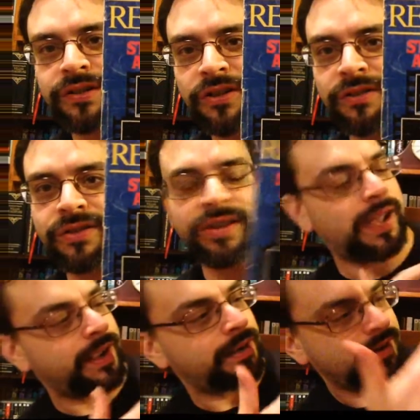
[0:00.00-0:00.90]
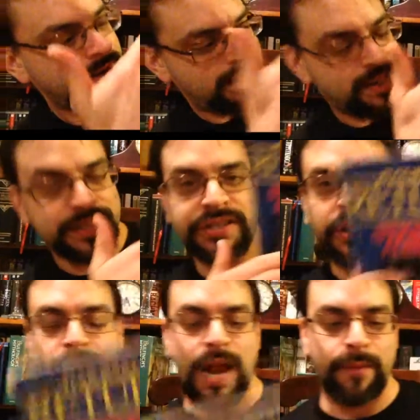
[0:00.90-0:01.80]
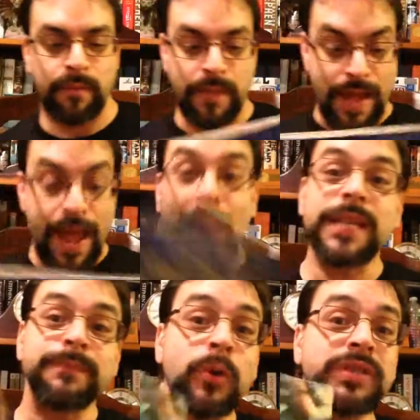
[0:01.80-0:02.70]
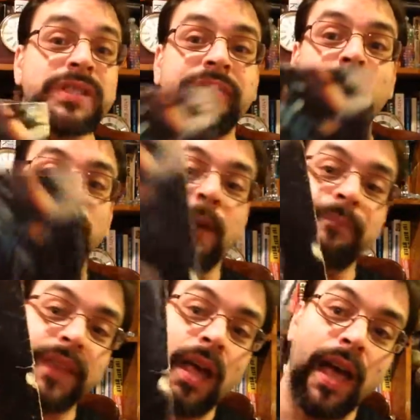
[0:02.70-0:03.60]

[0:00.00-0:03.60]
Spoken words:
Return of the Jedi sticker album, and it's mostly filled up.